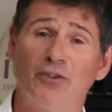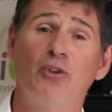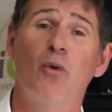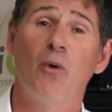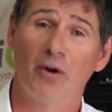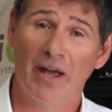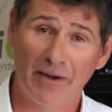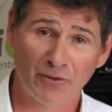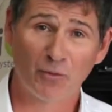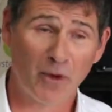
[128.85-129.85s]
You don't want to
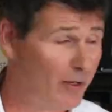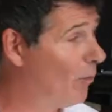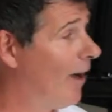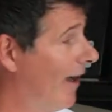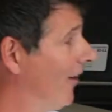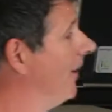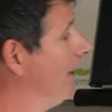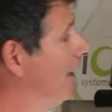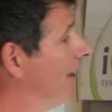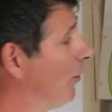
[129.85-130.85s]
have to run a wire.
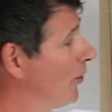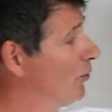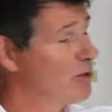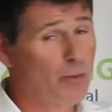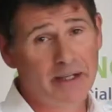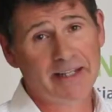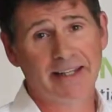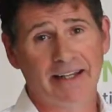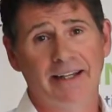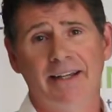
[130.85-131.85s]
We do a twinning
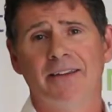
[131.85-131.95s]
kit.